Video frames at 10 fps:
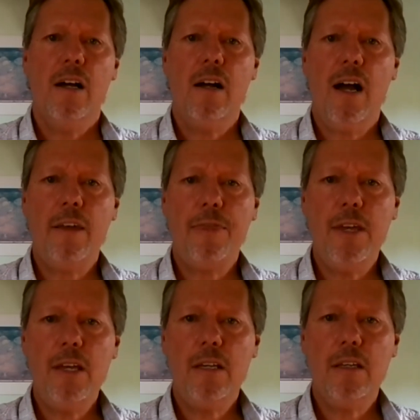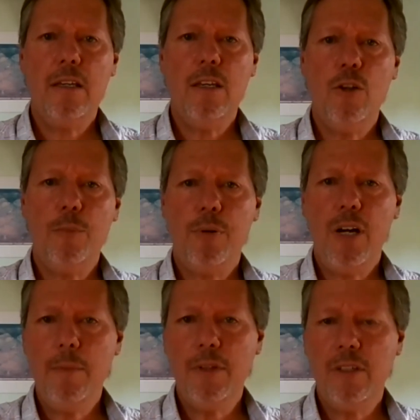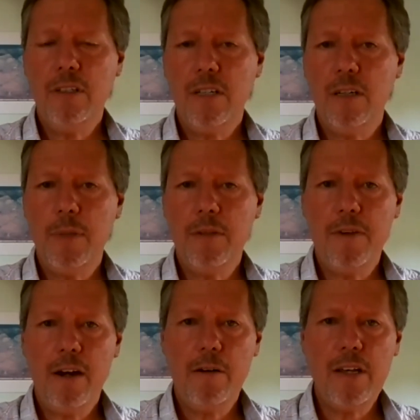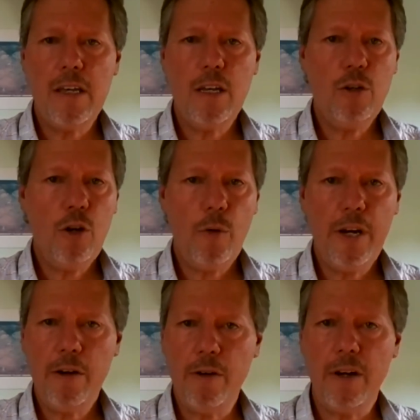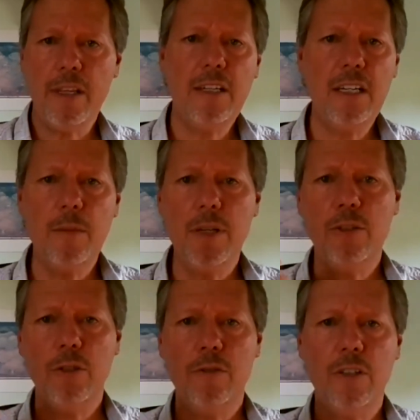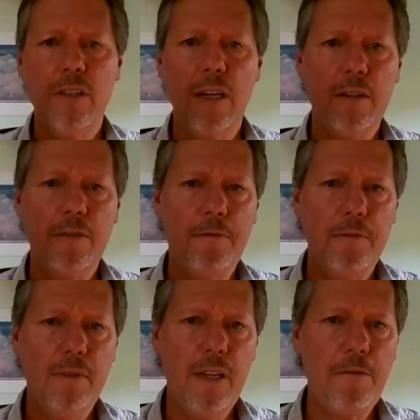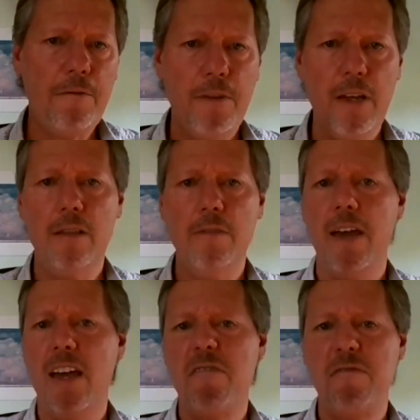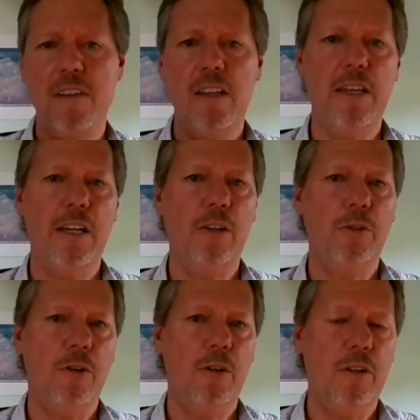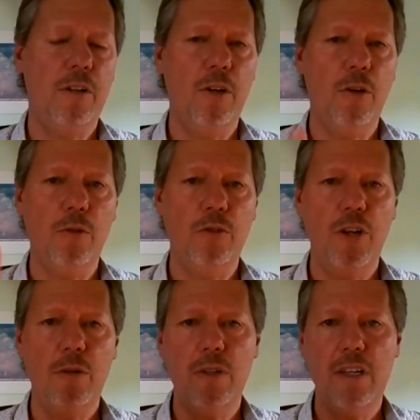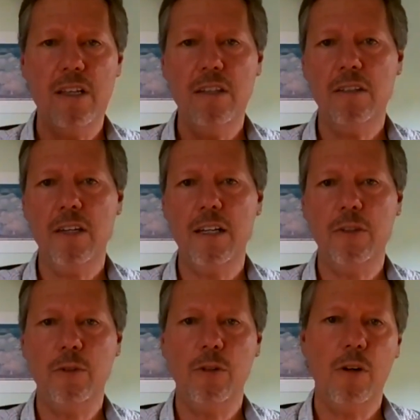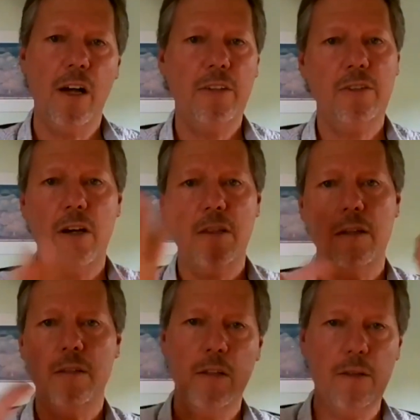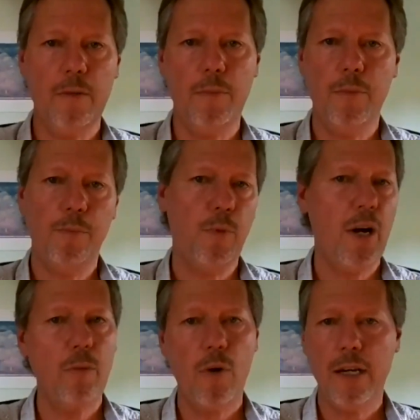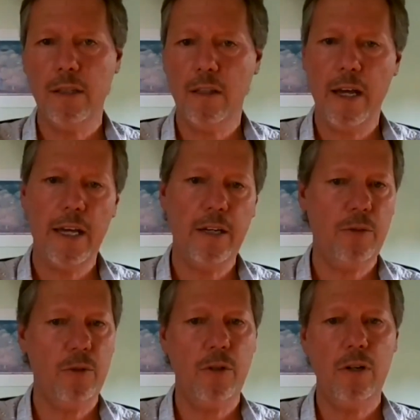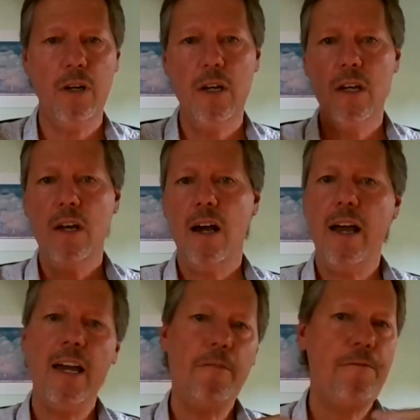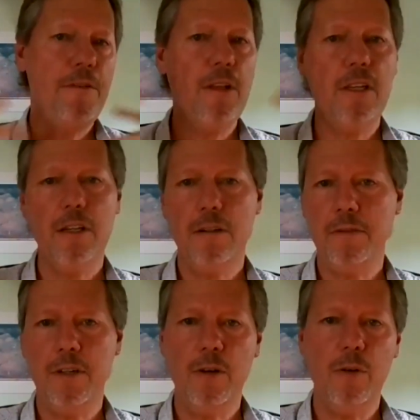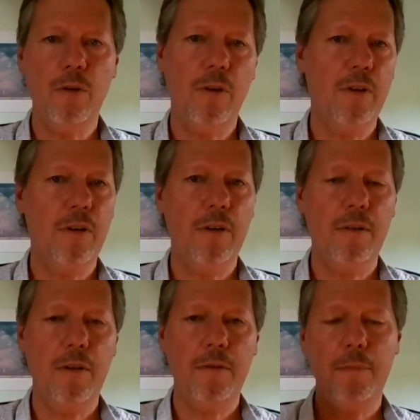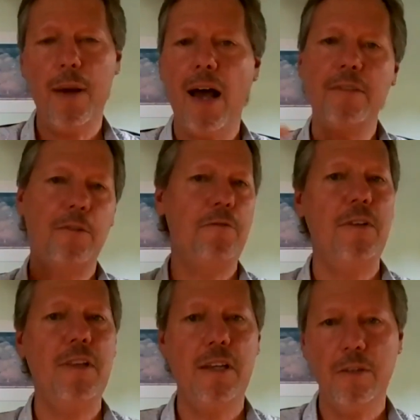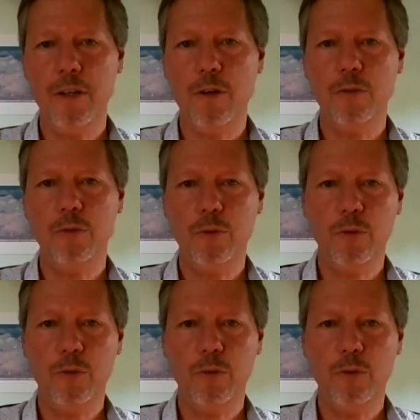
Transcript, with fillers: uh, i think you know the problem is these tend to be very incoherent and they tend to be sort of just like like feel vague feelings or you know general insights or i saw the you know the bright white light or i had a feeling of you know a uh, positive feeling you know